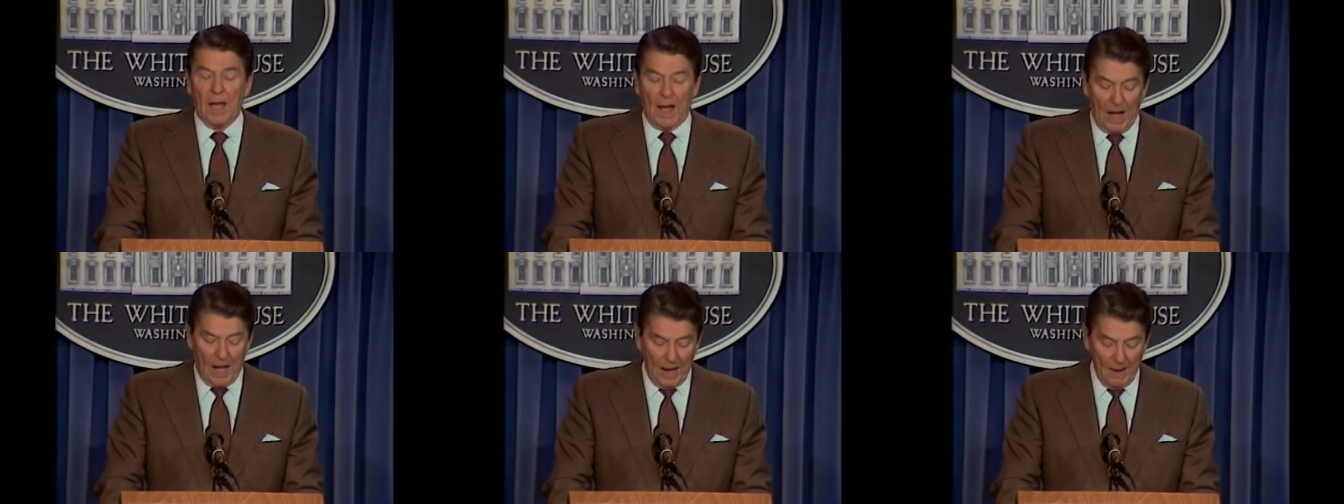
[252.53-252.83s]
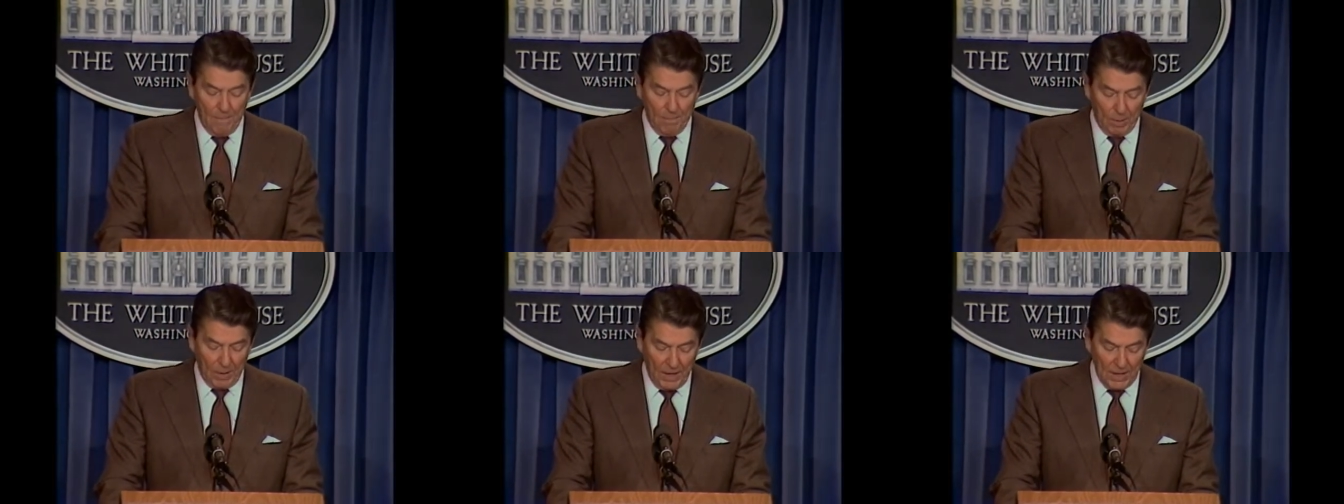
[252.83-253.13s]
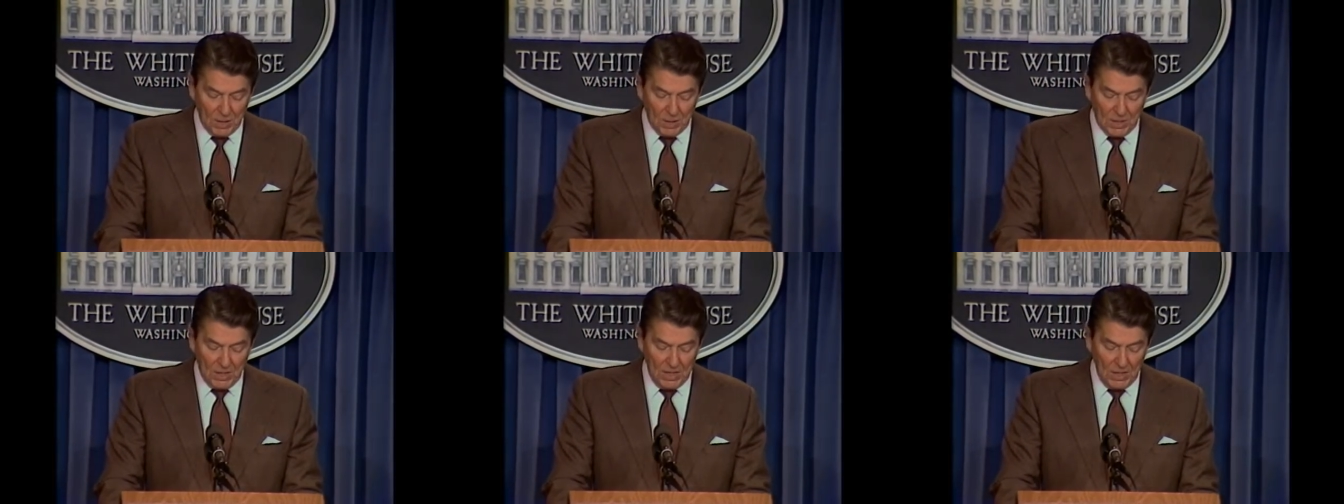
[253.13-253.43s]
I
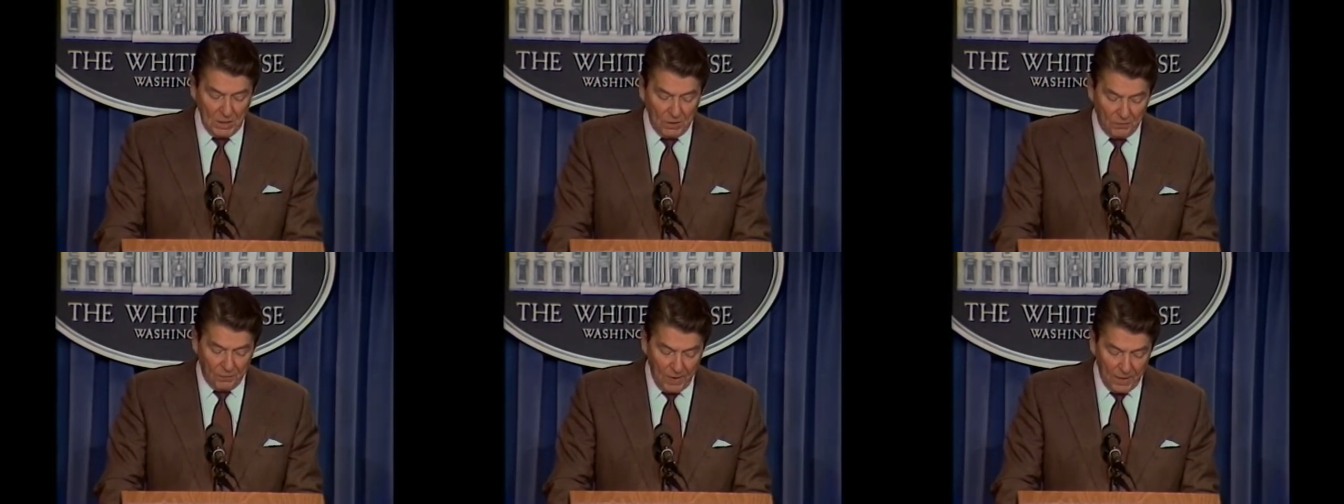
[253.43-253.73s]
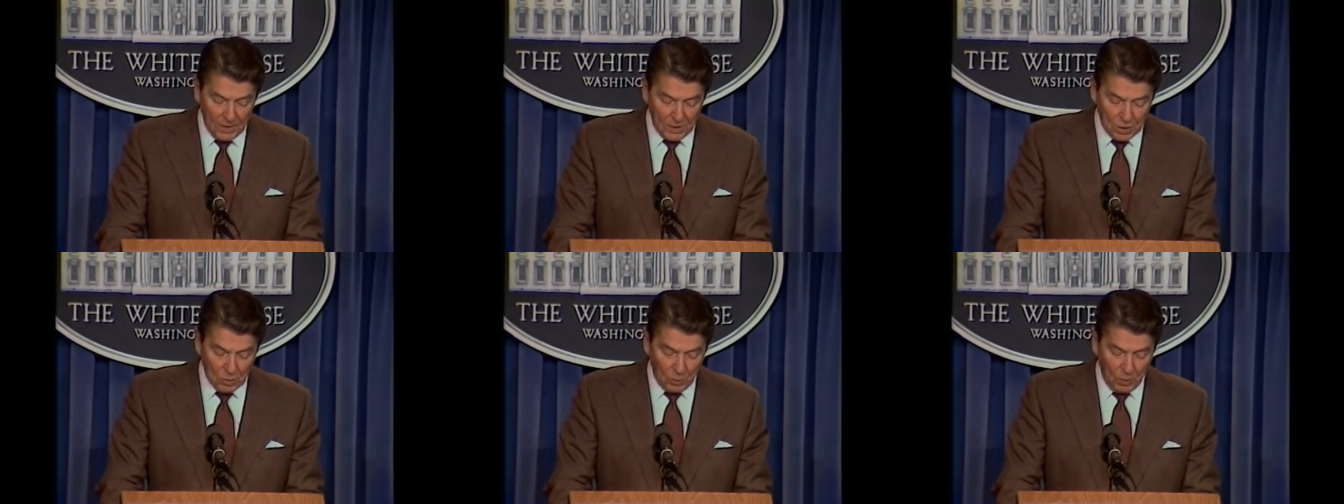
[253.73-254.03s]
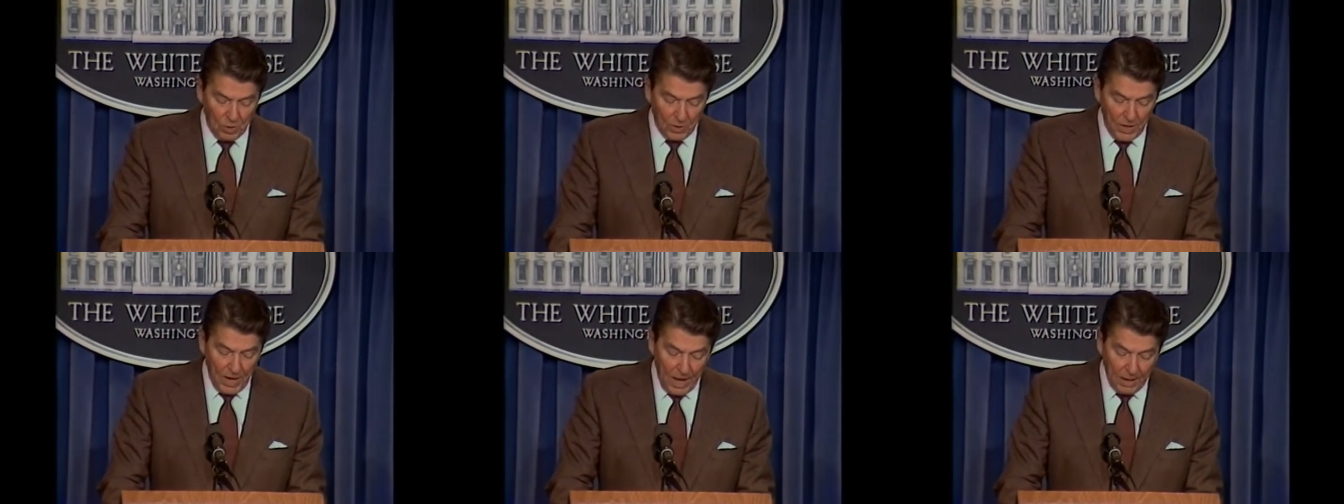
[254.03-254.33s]
pledge these funds
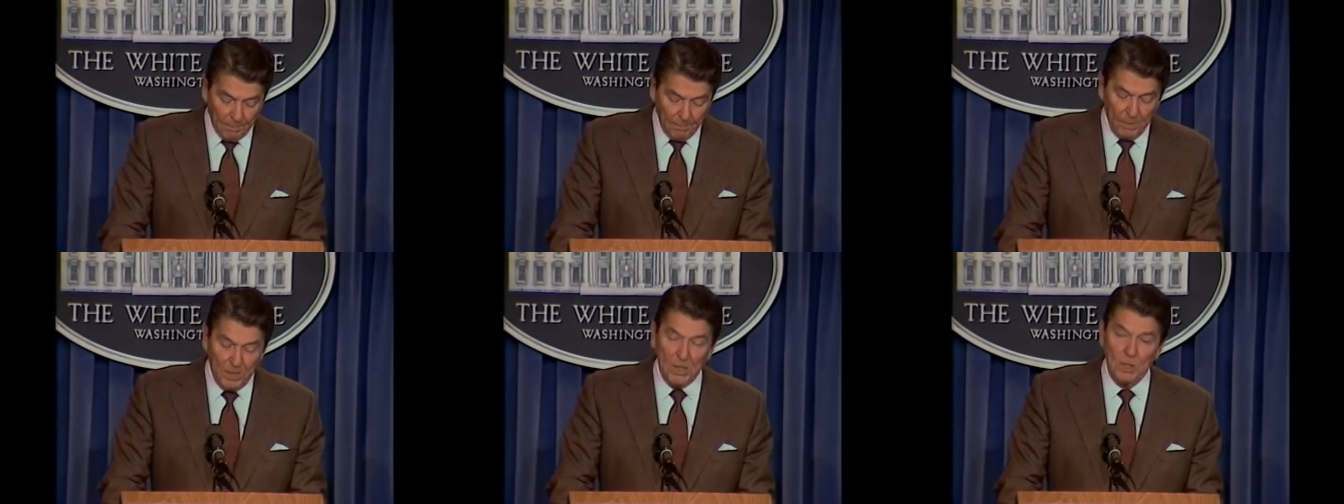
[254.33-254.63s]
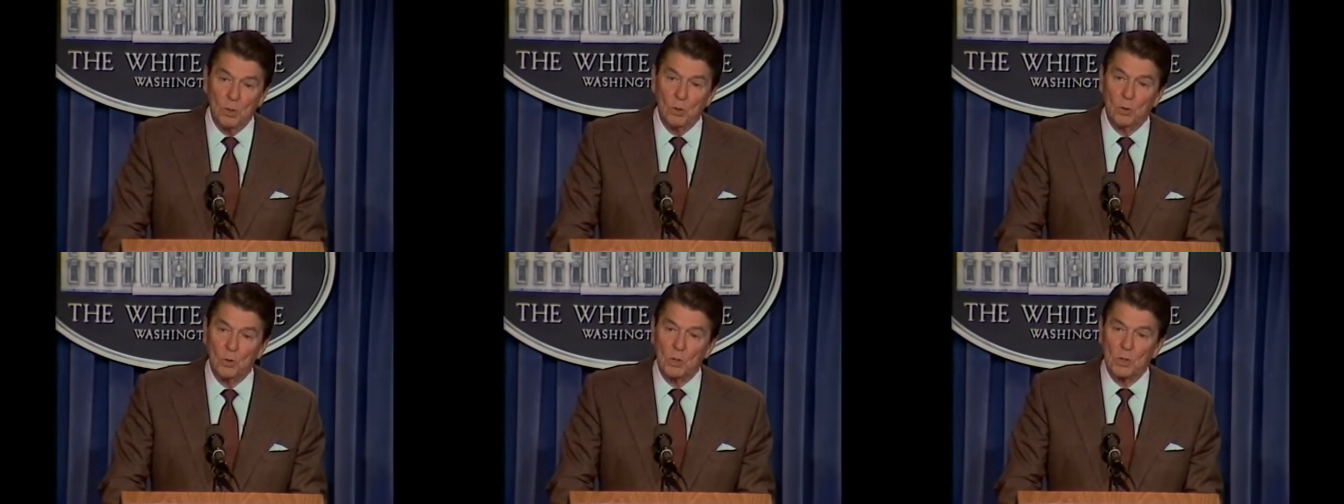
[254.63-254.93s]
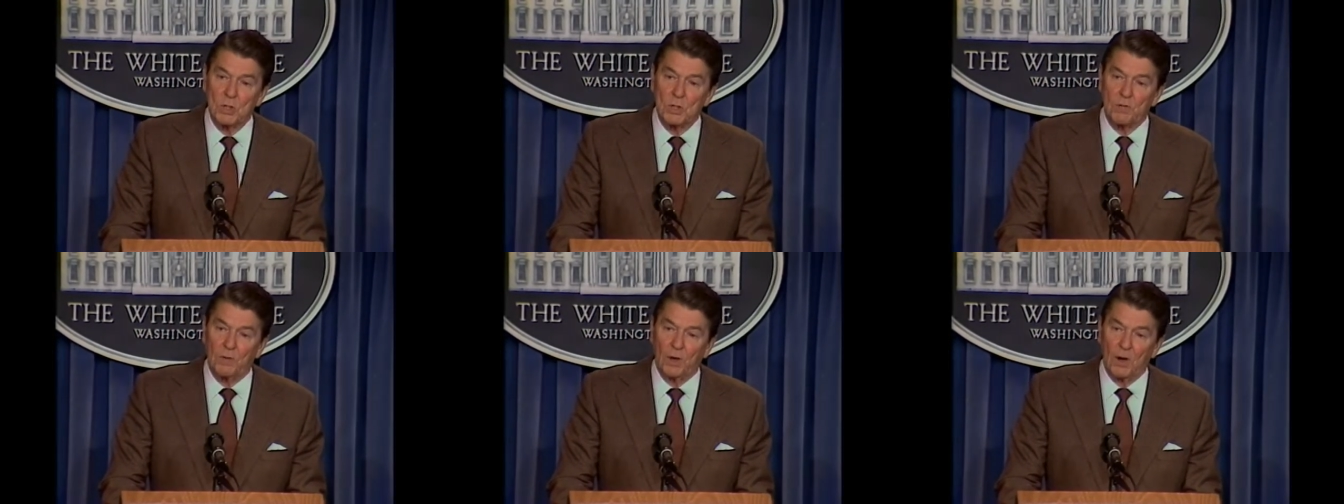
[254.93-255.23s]
will not be
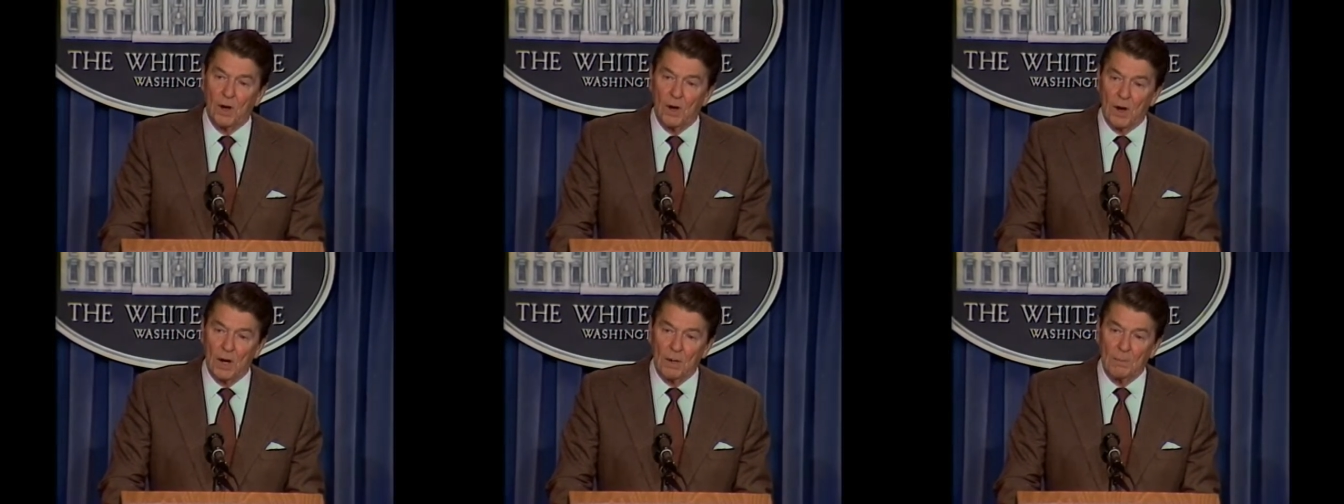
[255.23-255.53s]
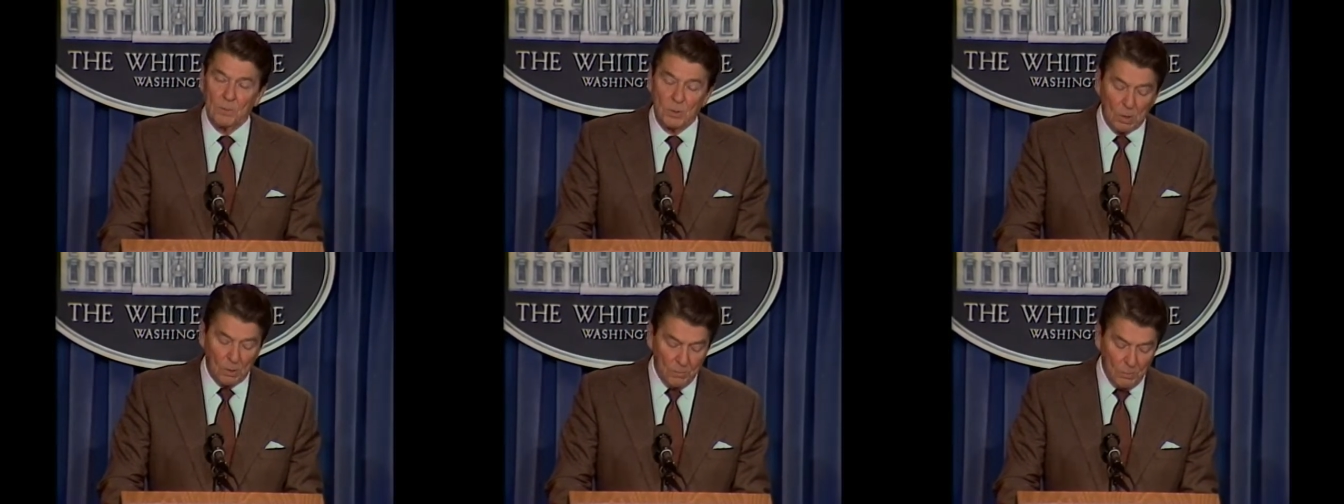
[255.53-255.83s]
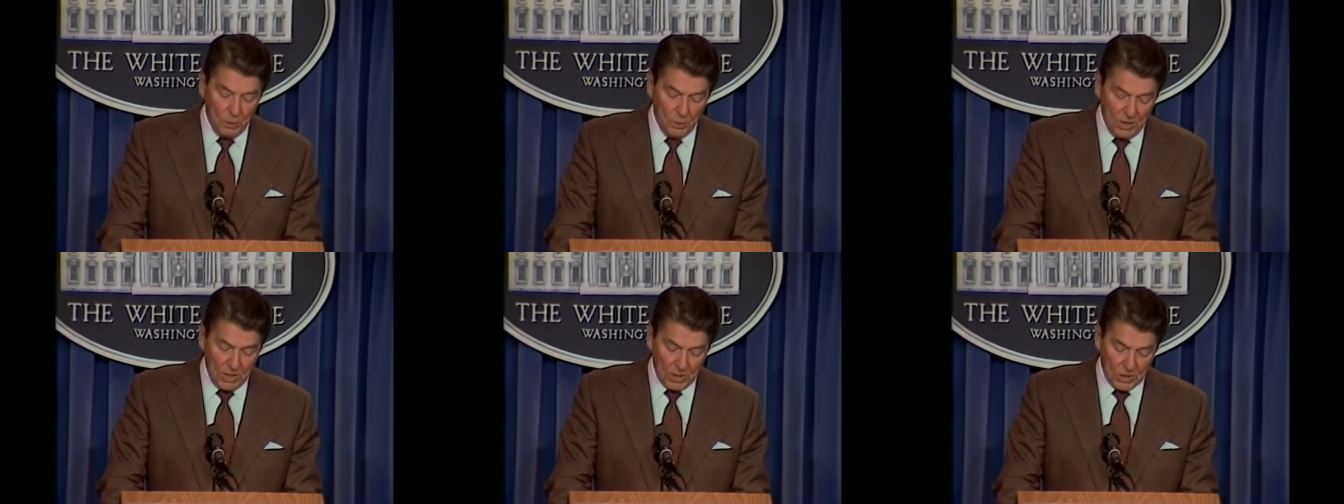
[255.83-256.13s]
used for arms or
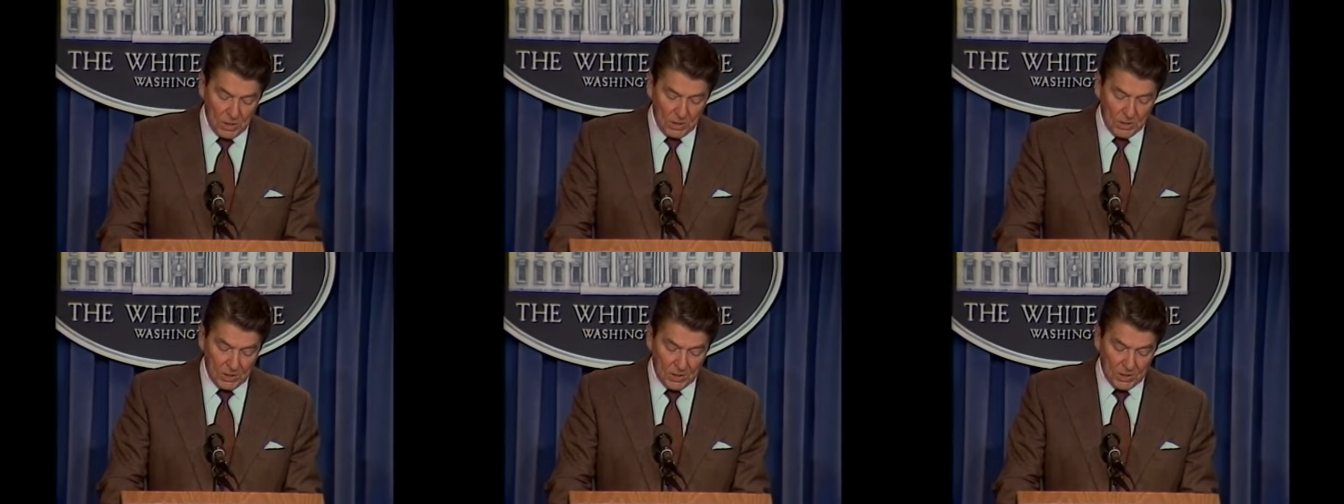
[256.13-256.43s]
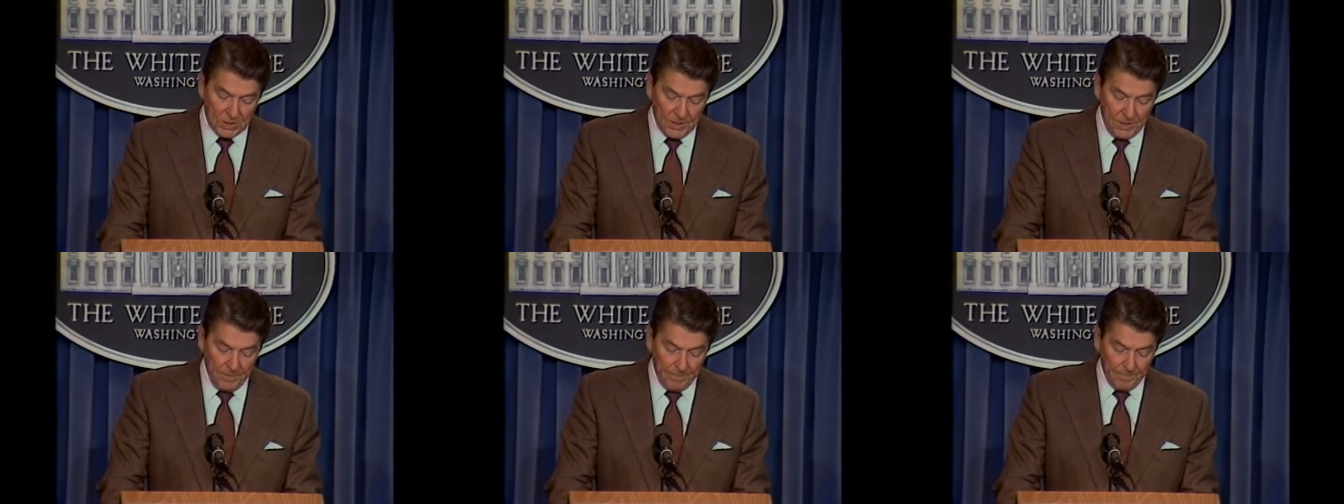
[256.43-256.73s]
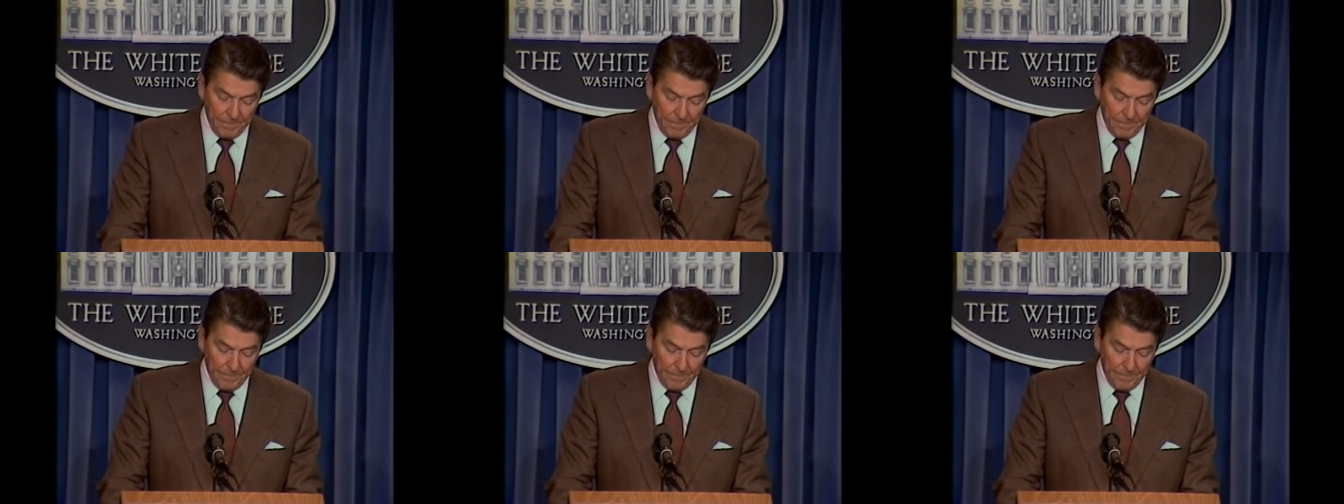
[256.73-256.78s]
munitions.